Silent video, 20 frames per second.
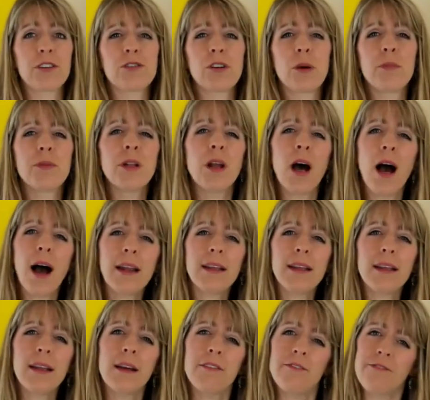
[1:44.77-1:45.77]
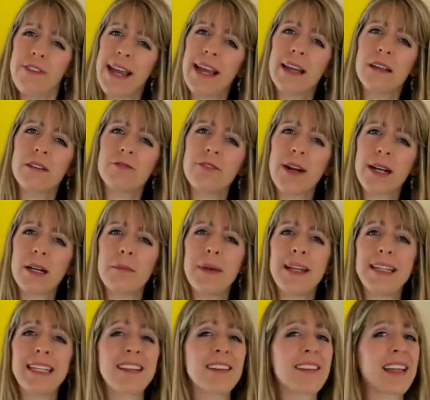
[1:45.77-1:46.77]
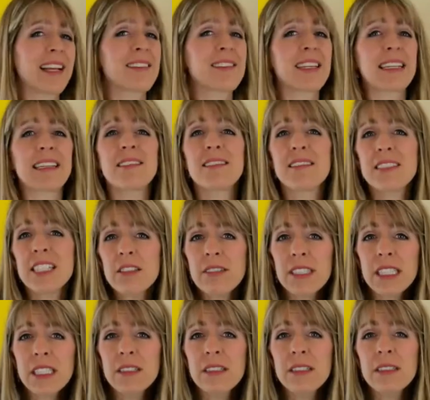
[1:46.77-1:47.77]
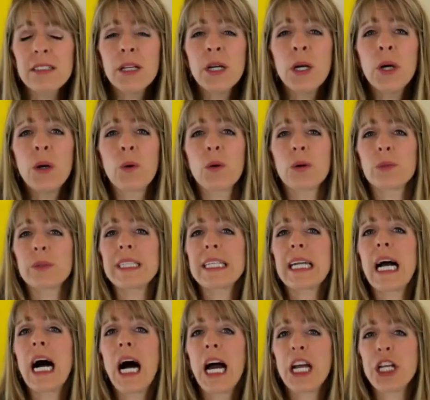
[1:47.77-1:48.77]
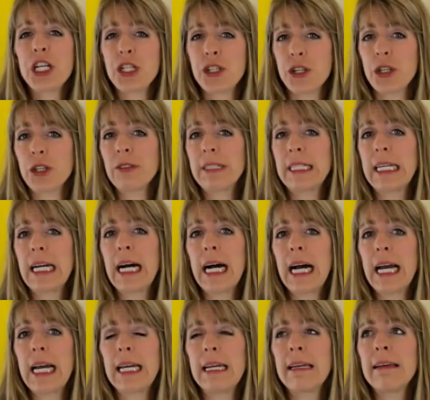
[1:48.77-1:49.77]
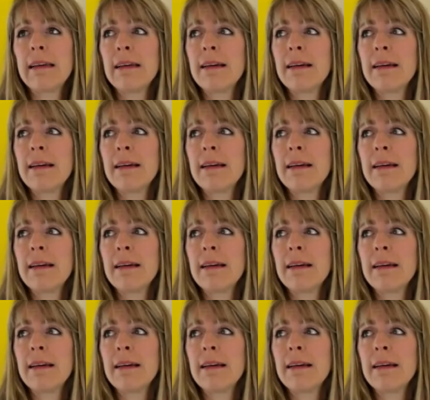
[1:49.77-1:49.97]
So I'm not a fan of recommending things like cereal or really high sugary, high